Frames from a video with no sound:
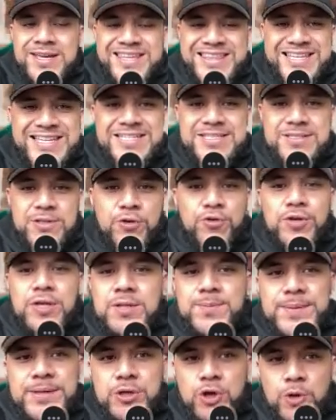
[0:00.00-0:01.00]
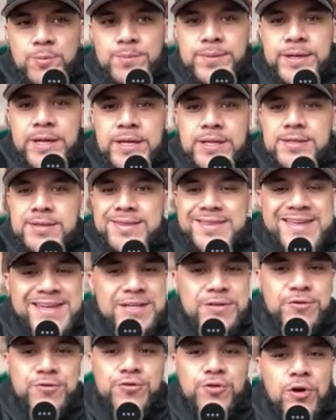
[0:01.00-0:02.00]
These don't need to be complicated. They
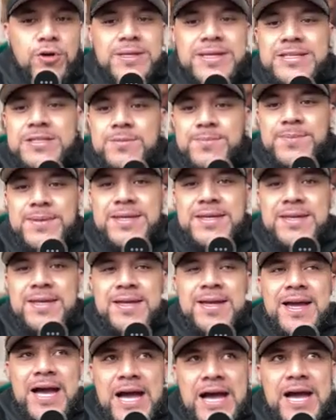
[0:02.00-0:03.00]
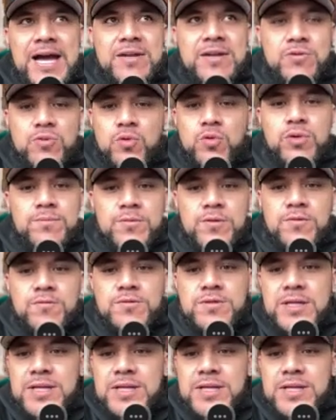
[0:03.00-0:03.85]
do not need to be hardcore moves.